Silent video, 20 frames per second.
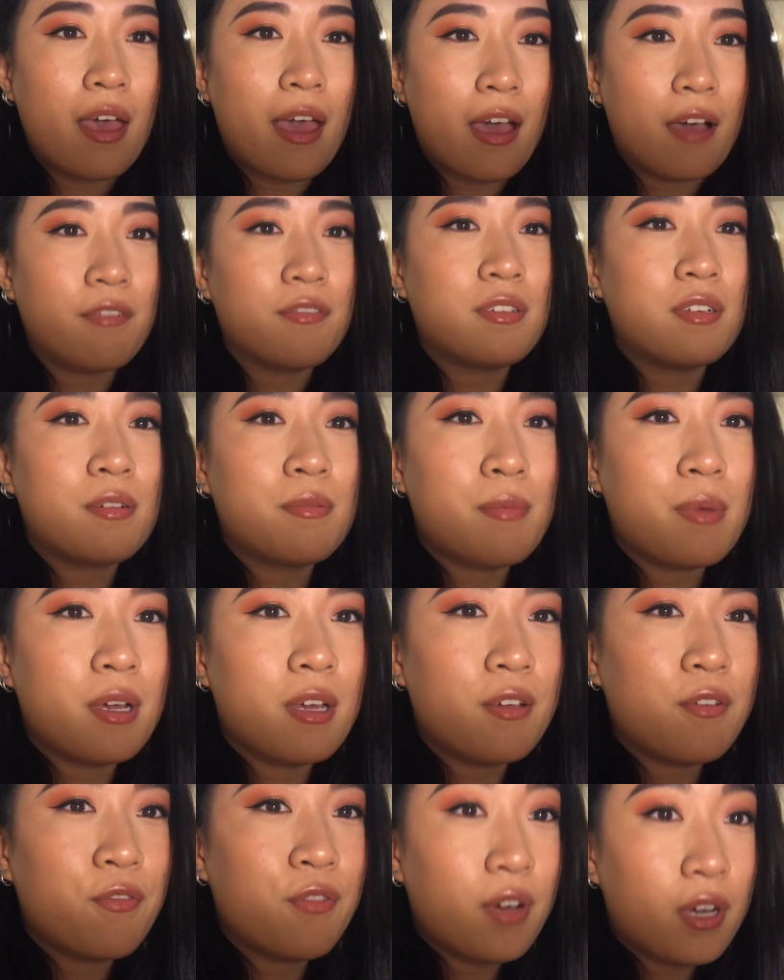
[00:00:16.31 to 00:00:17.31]
after
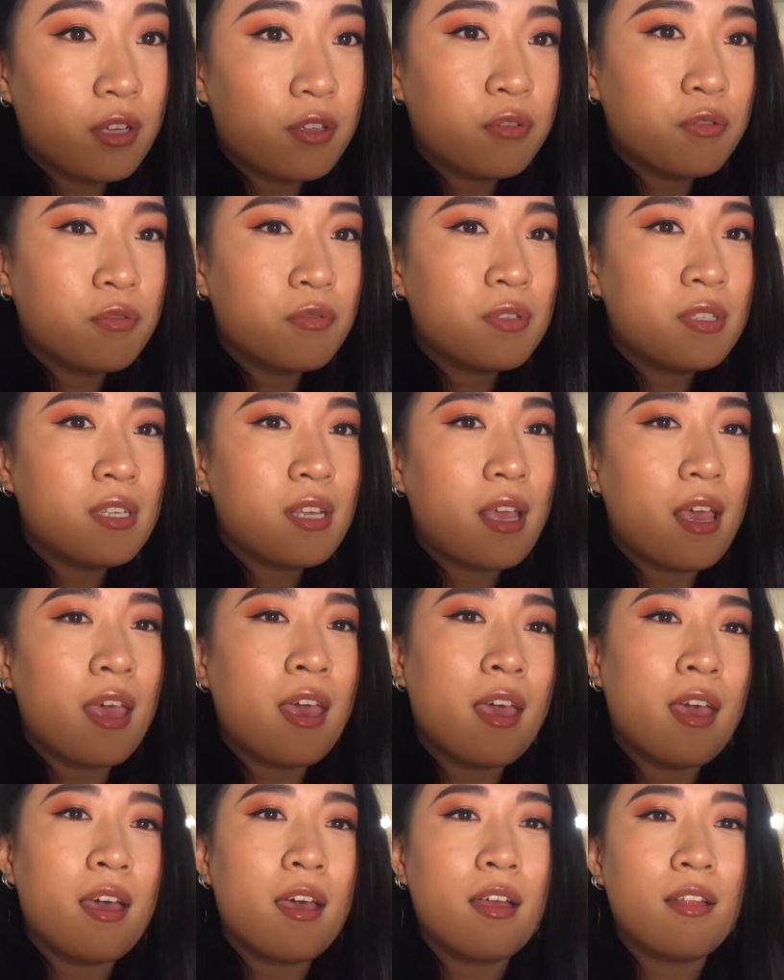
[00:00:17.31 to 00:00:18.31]
my finals
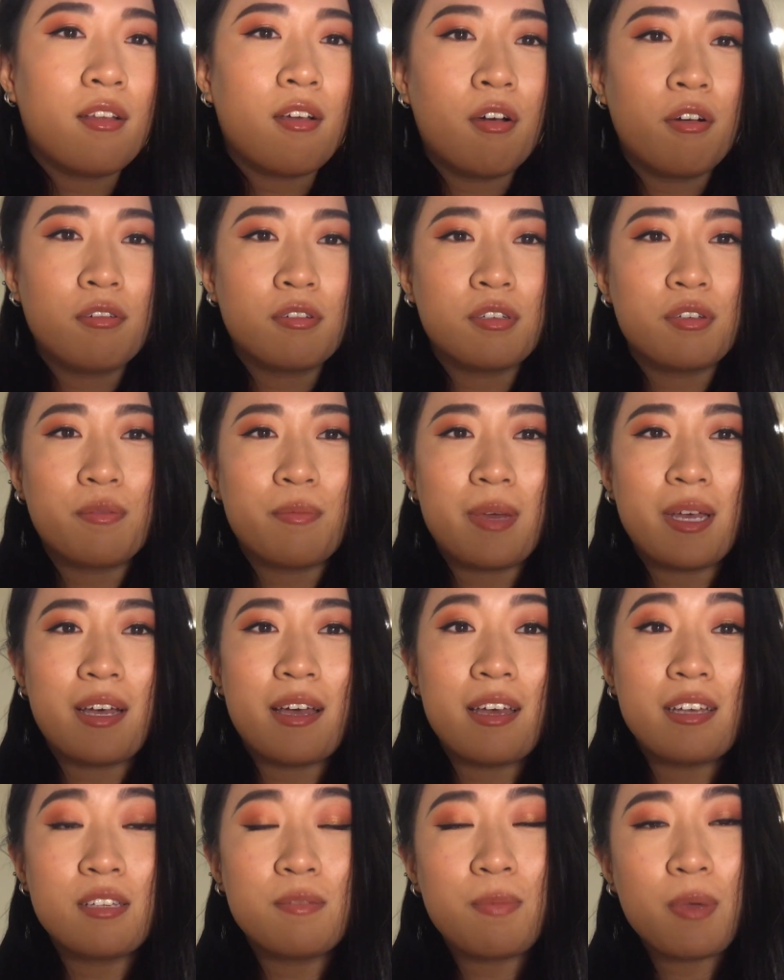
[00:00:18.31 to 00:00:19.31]
and also my
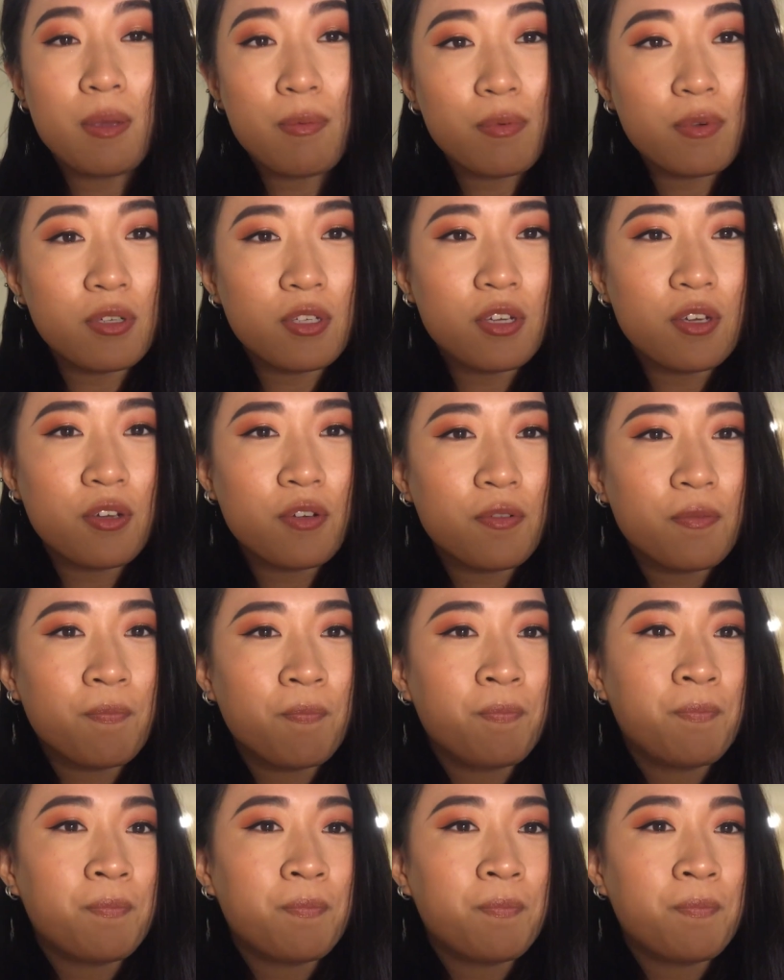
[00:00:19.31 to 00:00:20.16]
last paper due.